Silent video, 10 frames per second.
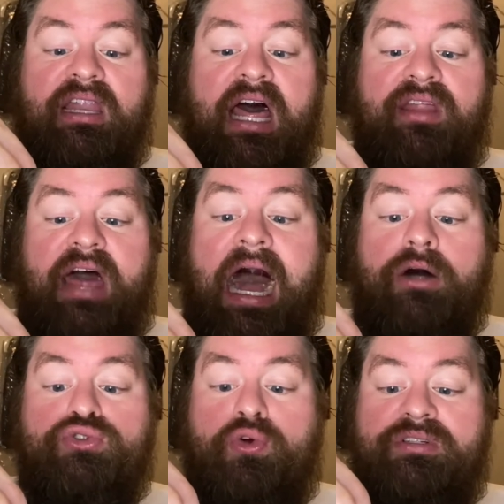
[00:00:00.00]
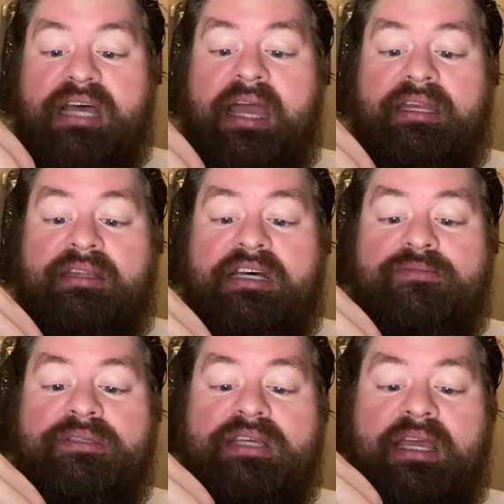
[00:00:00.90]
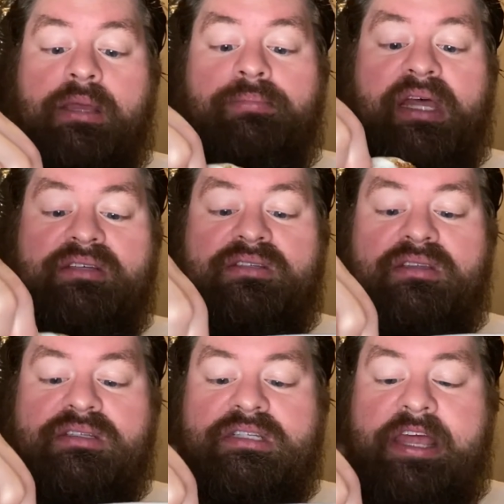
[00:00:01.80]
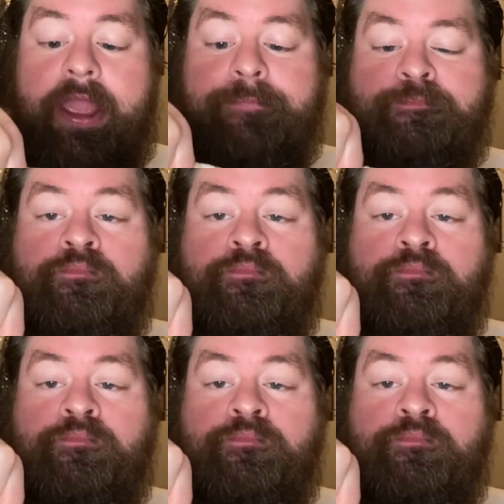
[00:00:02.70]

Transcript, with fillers: a lot of the outdoor dining that's been taking place in the city